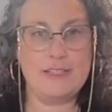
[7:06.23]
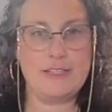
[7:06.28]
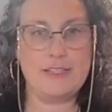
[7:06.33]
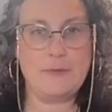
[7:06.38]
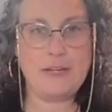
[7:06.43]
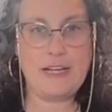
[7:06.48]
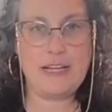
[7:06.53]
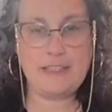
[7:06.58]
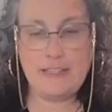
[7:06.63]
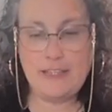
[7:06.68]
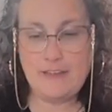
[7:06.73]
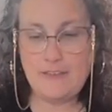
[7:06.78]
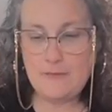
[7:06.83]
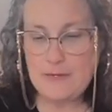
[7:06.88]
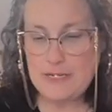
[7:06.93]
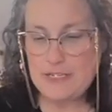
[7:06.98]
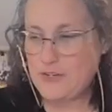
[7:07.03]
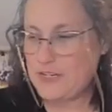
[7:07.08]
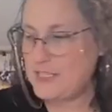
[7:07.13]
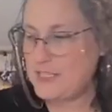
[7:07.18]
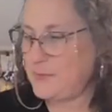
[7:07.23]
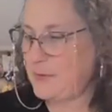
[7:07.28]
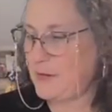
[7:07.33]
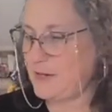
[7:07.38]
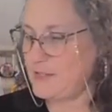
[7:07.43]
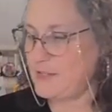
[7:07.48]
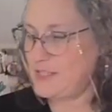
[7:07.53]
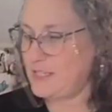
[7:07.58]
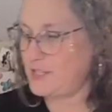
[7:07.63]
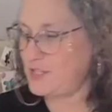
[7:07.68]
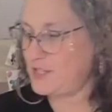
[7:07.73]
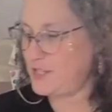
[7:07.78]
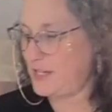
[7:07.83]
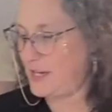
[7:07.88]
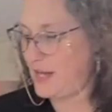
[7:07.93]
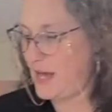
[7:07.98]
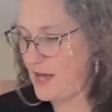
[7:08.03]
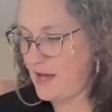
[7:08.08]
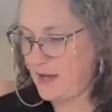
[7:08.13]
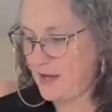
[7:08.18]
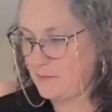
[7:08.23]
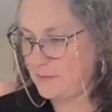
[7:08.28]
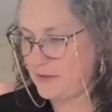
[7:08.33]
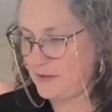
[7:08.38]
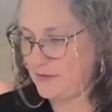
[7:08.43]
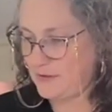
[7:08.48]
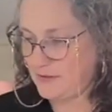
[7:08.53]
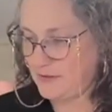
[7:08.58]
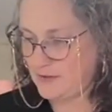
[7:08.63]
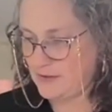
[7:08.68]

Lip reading: So when I lift my transparency sheet up,